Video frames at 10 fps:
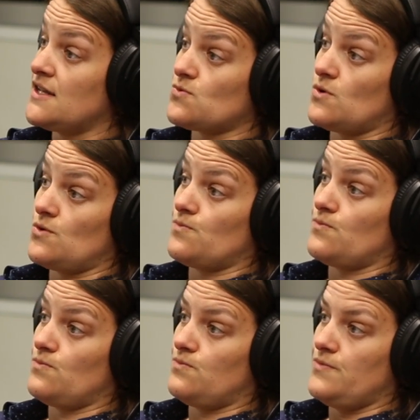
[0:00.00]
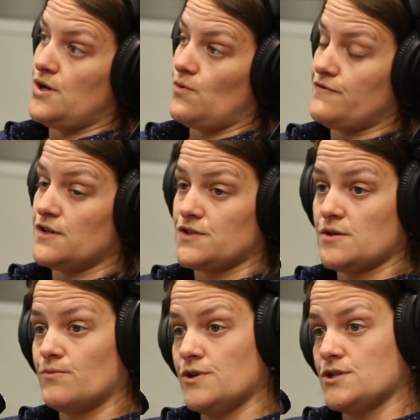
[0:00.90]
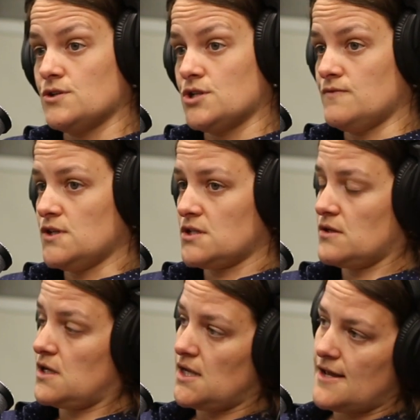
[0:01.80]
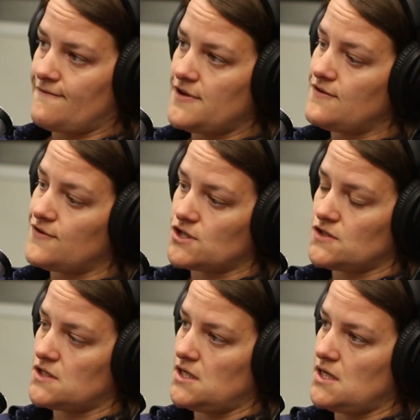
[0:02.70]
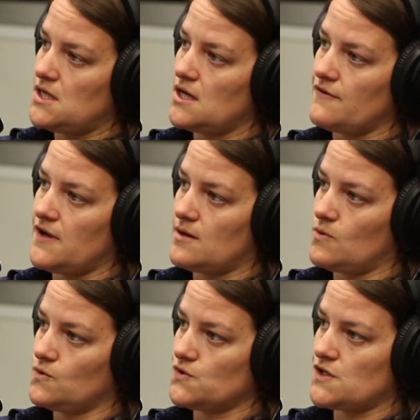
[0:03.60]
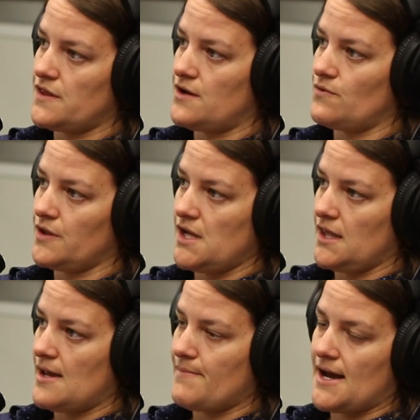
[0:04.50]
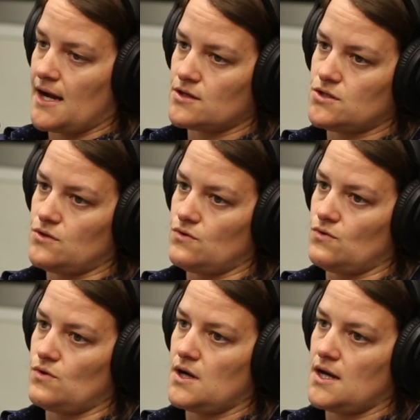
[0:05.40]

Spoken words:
That's where we've done some research of just looking at feed efficiency of animals and then relating that back to